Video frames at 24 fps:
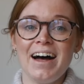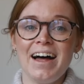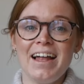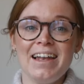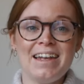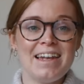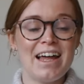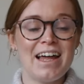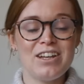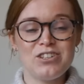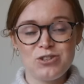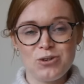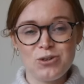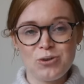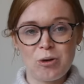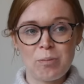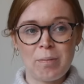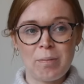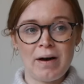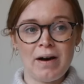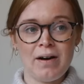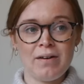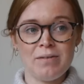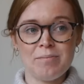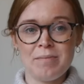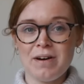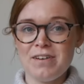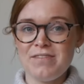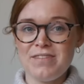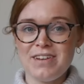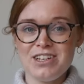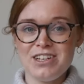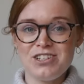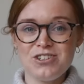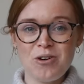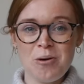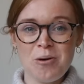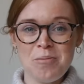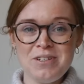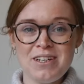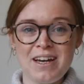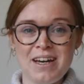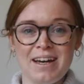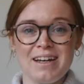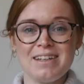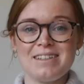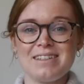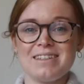let's talk about my finished
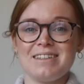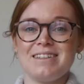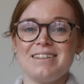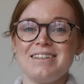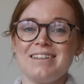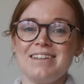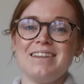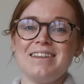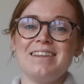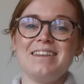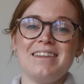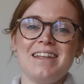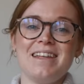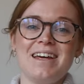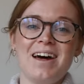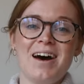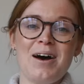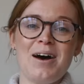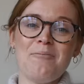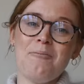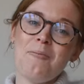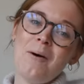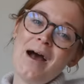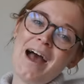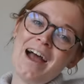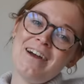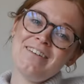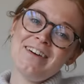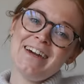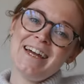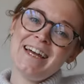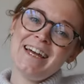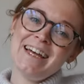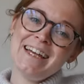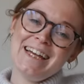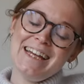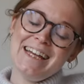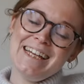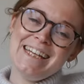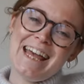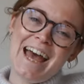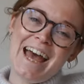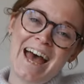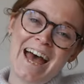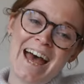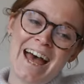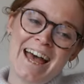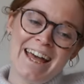object that I'm wearing.
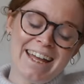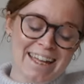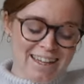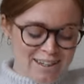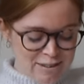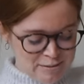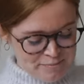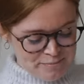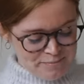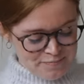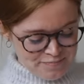Yay!